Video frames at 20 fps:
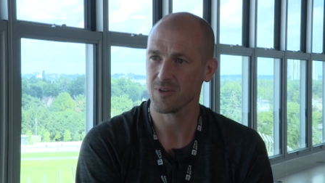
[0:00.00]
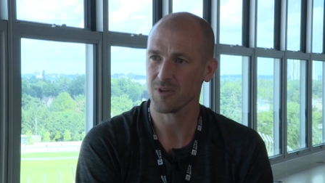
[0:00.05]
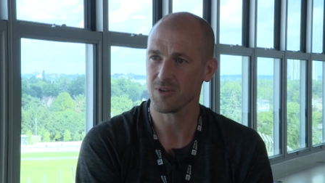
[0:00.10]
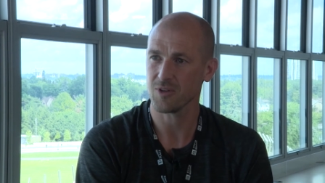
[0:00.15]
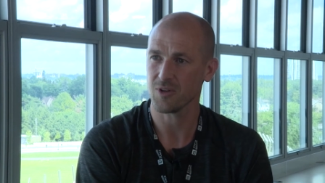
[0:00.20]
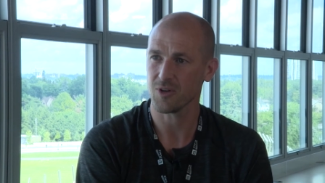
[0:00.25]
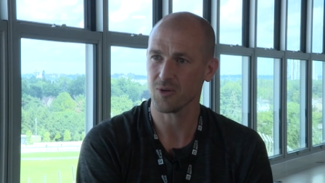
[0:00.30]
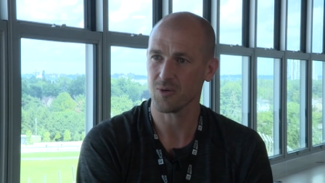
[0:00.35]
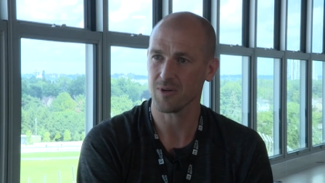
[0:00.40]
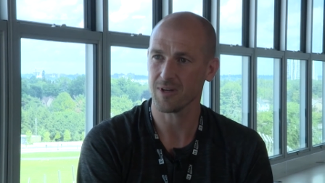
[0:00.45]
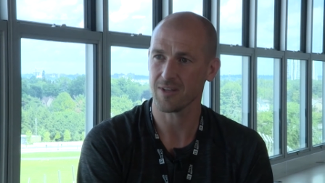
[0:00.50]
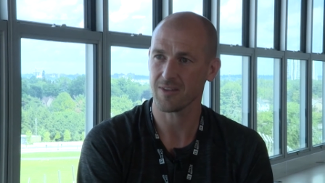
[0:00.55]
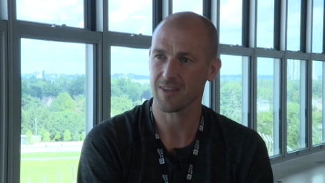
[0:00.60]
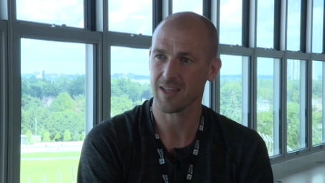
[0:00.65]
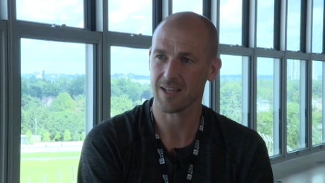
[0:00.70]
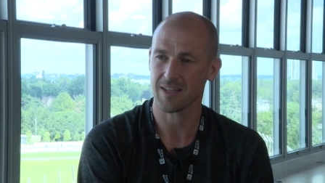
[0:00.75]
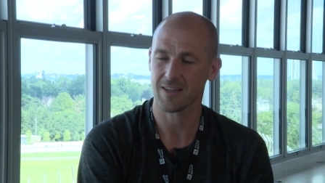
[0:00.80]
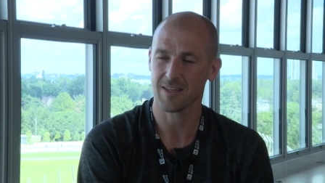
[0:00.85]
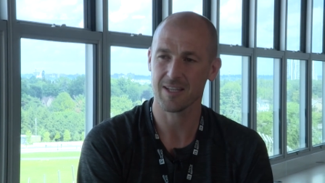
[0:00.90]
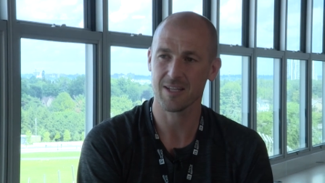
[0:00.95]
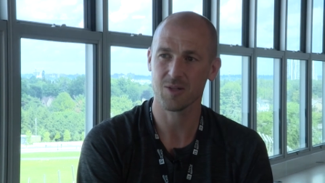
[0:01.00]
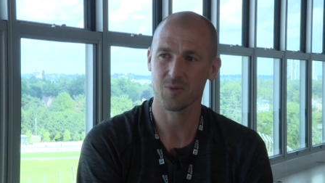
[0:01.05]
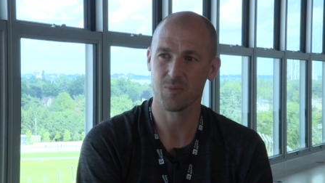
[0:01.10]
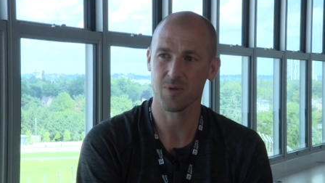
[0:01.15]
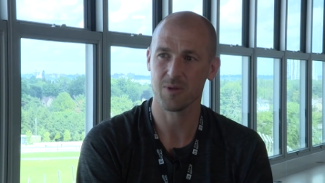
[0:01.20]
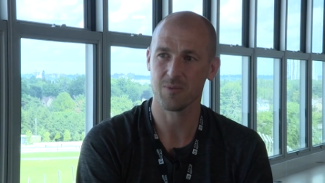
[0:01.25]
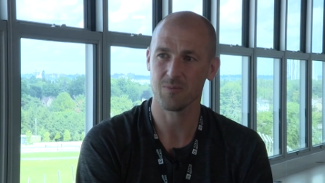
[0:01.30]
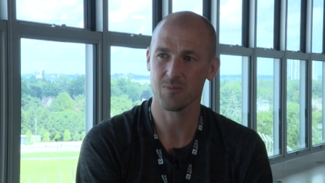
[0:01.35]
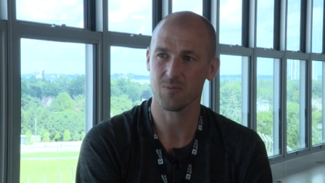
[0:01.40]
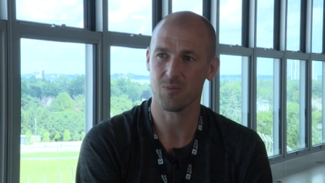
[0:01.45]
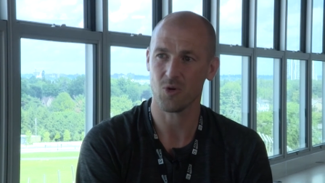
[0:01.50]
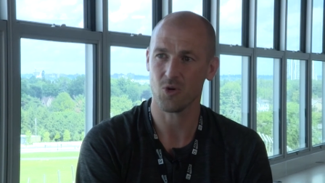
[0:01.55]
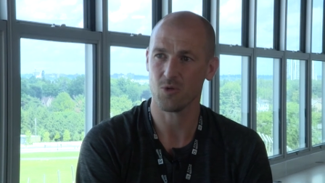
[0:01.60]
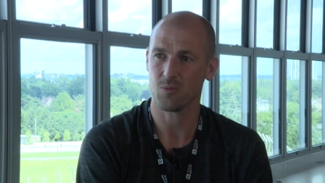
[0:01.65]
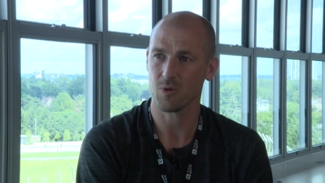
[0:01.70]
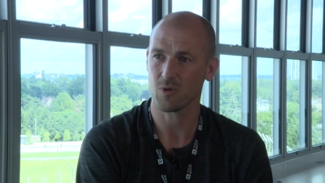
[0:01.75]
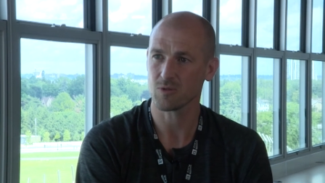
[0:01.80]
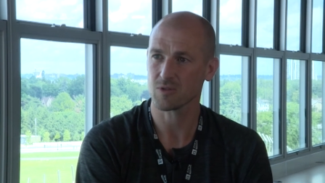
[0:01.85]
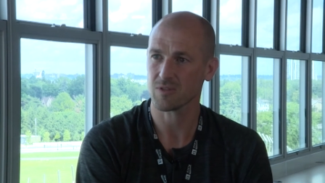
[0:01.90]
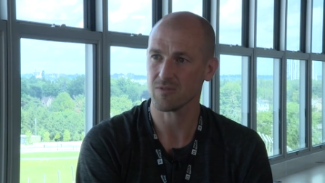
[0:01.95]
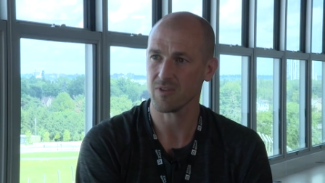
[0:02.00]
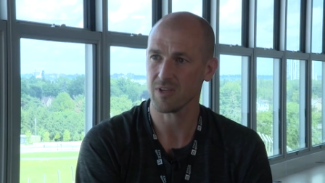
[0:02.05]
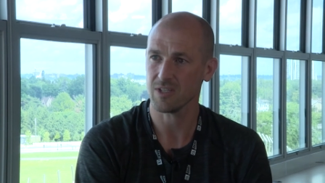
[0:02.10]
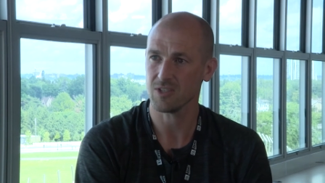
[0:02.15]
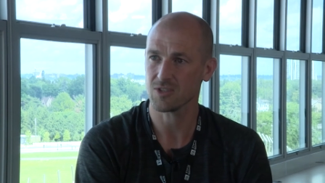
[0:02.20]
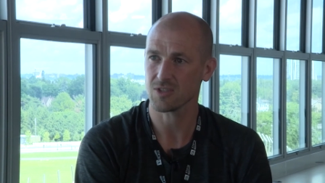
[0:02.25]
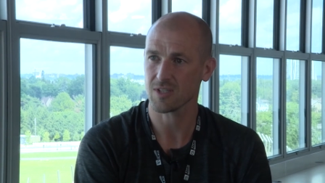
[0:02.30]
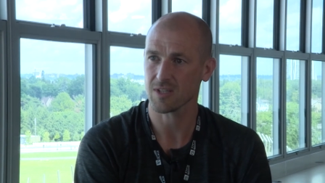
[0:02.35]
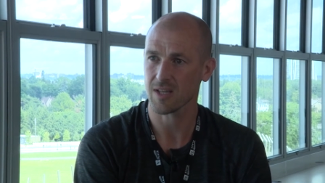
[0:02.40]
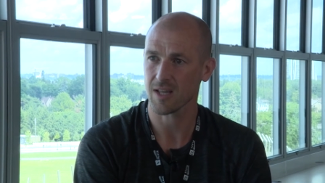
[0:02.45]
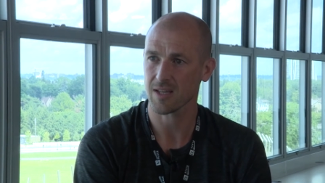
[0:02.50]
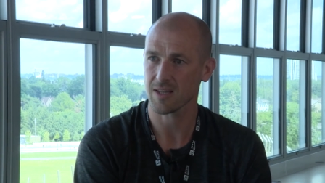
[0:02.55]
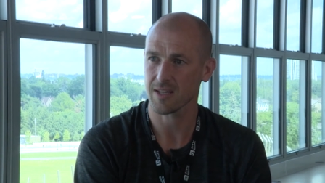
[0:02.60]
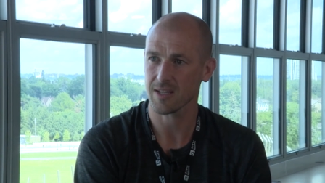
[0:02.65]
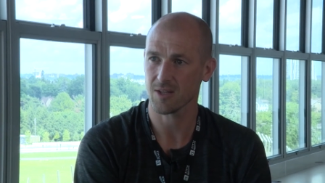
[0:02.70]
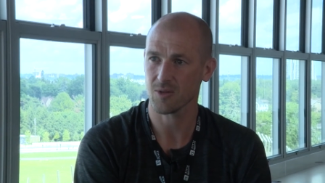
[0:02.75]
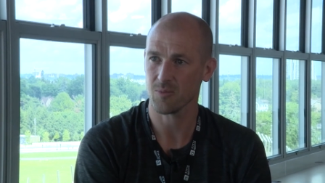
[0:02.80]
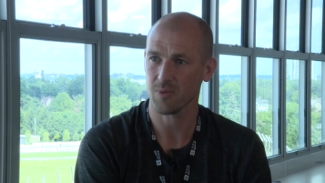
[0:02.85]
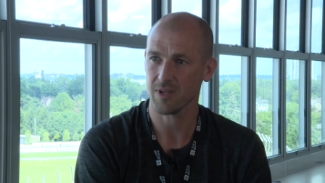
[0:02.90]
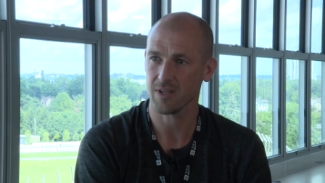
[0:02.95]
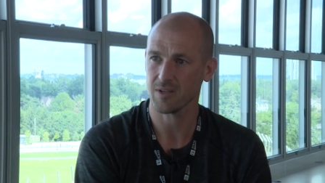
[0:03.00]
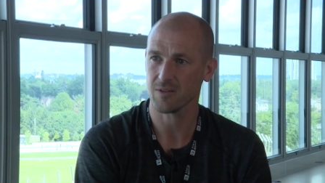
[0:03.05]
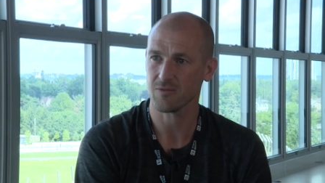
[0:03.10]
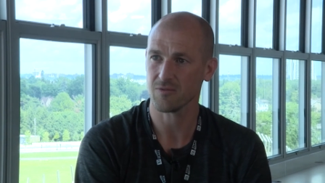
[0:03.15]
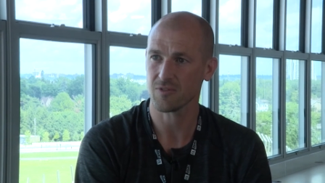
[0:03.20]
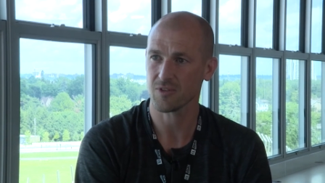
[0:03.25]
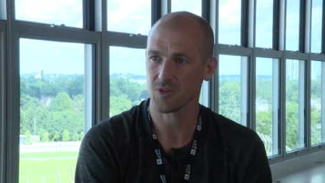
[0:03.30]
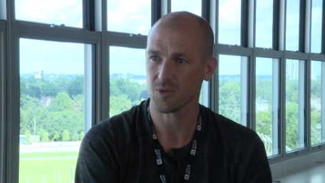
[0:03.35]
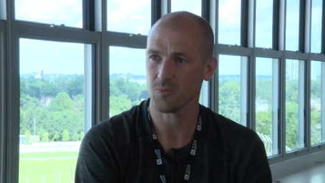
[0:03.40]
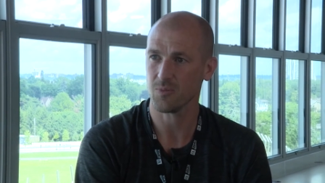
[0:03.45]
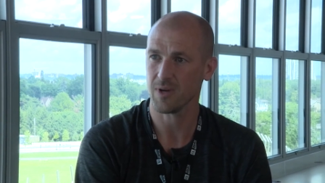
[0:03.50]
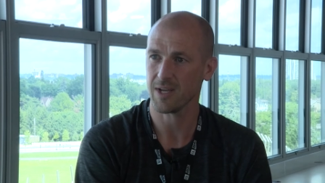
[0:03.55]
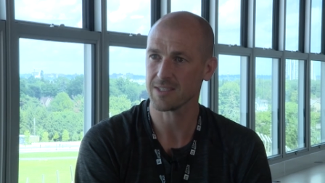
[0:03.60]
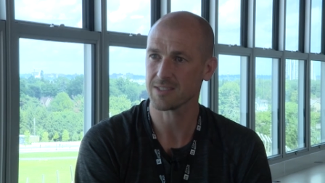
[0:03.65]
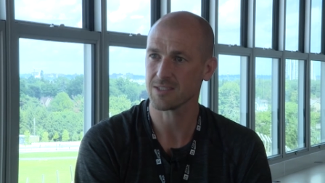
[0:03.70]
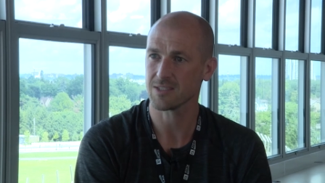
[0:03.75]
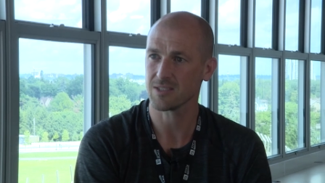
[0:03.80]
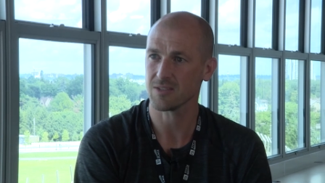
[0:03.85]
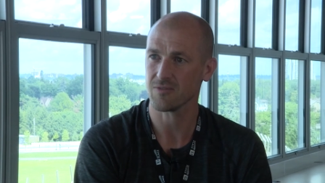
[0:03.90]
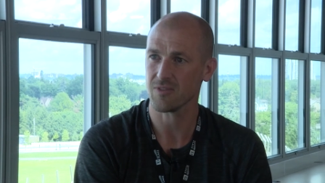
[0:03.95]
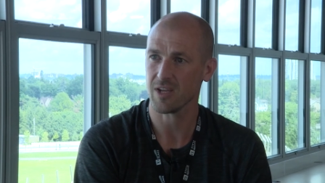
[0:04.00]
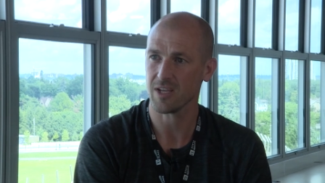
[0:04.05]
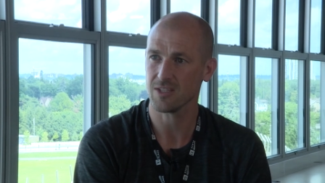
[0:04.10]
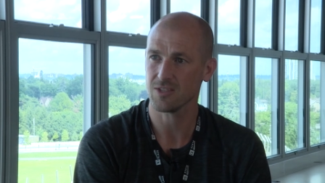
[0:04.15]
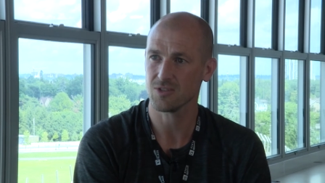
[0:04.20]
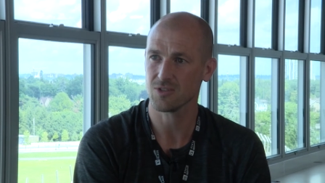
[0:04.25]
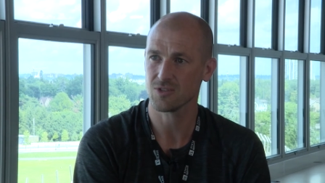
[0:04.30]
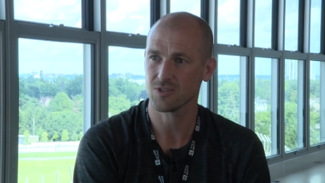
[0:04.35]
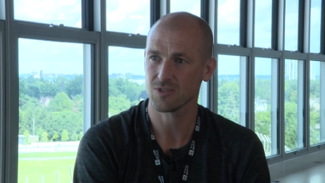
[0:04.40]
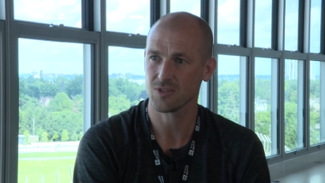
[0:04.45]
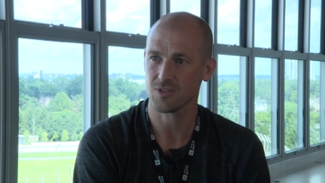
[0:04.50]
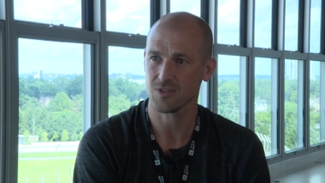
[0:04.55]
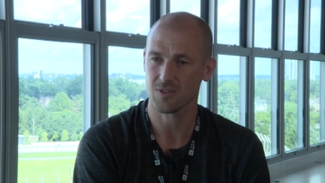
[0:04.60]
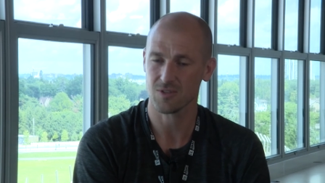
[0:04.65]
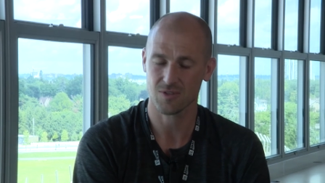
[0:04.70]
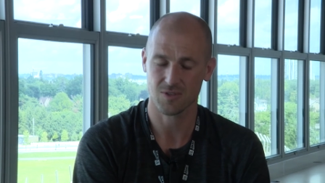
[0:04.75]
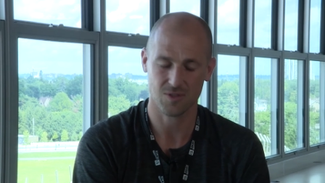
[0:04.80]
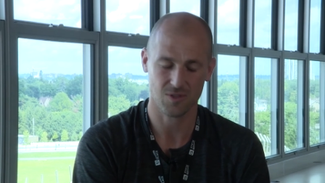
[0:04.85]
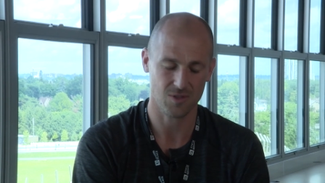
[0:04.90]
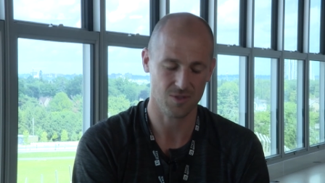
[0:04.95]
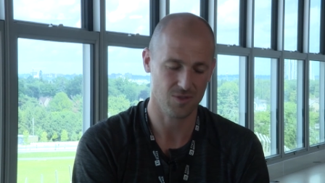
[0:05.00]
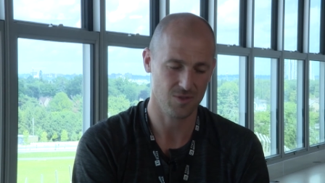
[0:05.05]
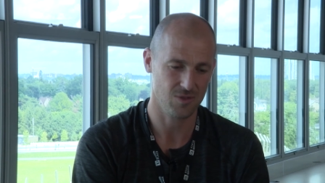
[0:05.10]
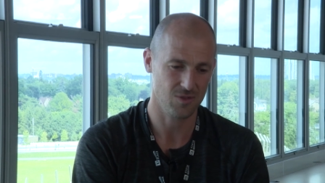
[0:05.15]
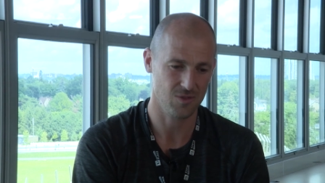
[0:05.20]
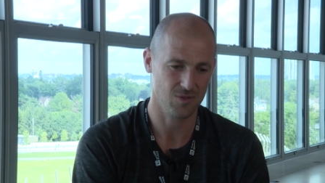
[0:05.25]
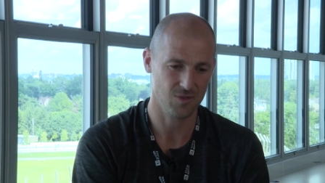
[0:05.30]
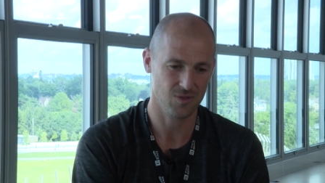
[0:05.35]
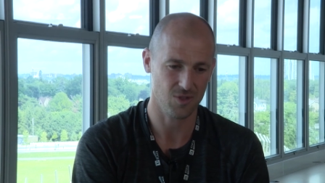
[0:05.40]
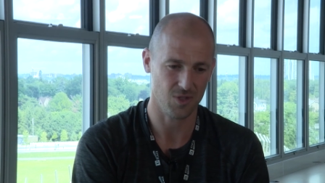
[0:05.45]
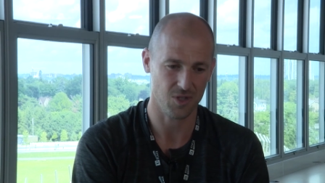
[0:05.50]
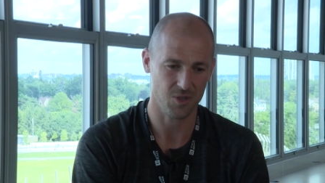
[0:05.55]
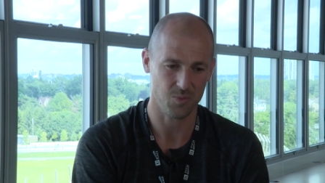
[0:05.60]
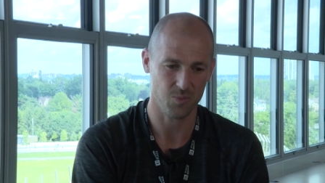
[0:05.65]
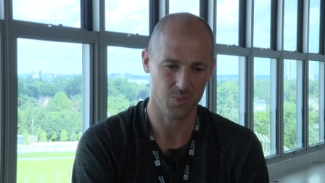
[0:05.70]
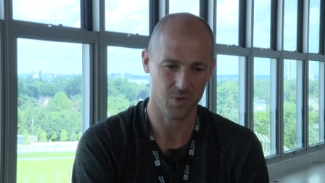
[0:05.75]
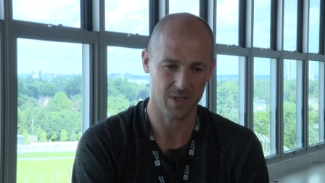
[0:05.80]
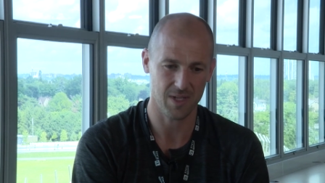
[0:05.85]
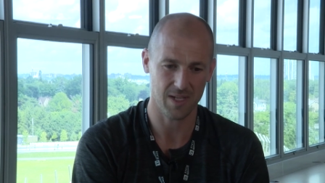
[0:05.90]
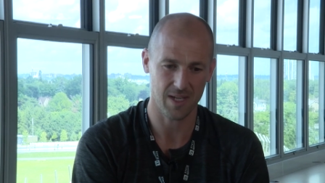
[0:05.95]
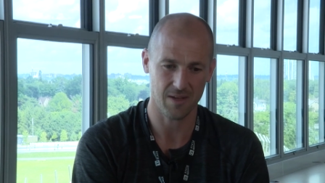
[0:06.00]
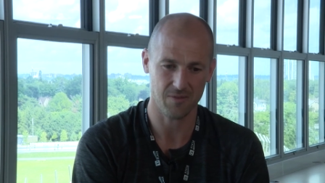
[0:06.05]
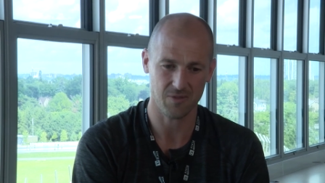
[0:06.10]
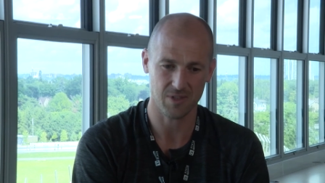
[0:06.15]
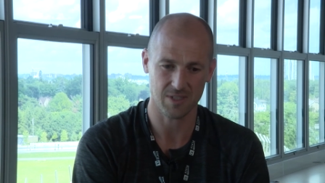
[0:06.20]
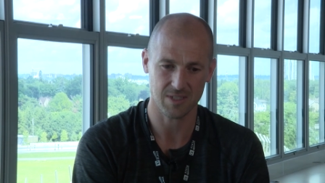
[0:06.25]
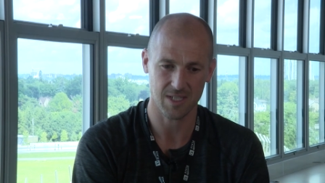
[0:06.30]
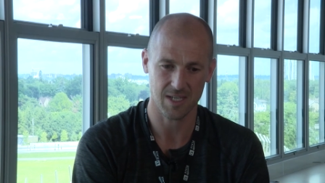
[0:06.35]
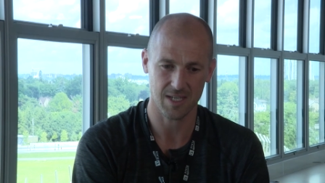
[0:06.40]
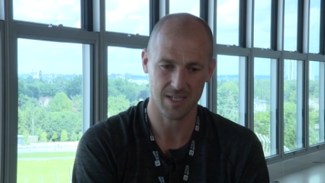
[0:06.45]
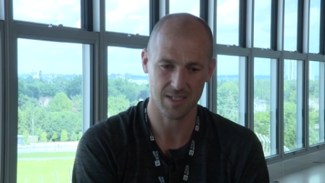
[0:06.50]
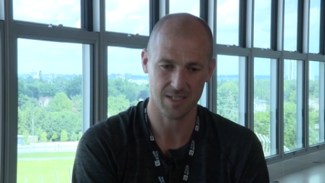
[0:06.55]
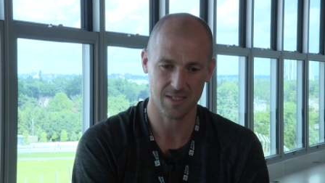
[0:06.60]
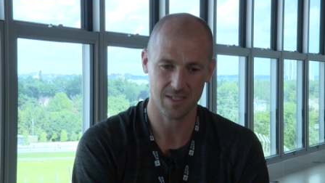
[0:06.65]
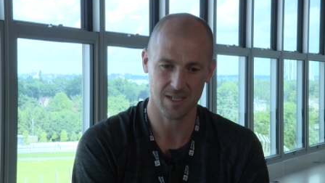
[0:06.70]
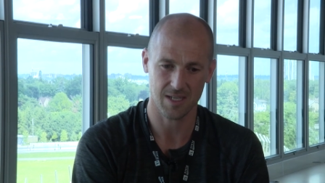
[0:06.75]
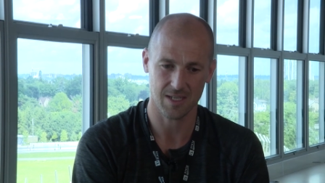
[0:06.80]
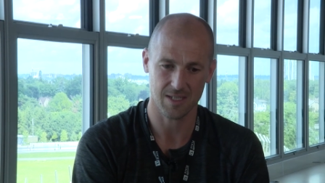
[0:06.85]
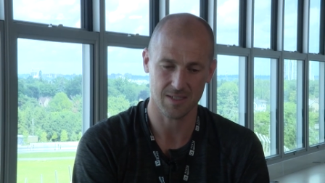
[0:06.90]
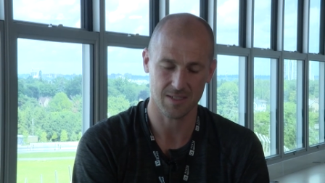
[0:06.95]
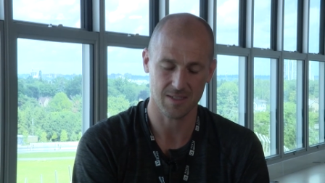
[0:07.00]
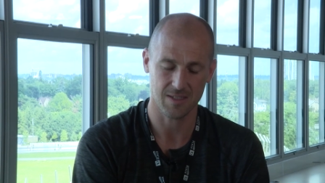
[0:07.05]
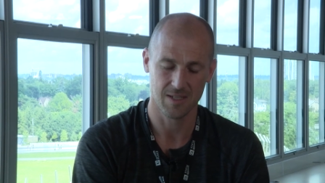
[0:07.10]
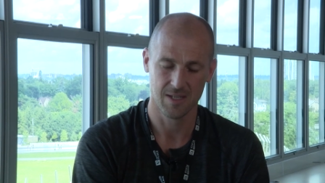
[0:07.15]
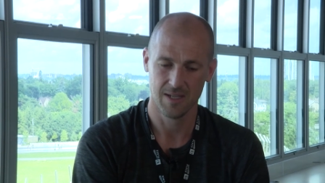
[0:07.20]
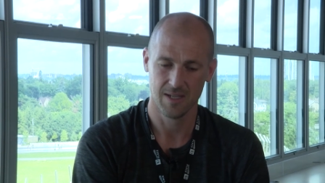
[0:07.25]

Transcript: you know, that little bit more motivation and that little bit of competitive edge to compete every day, and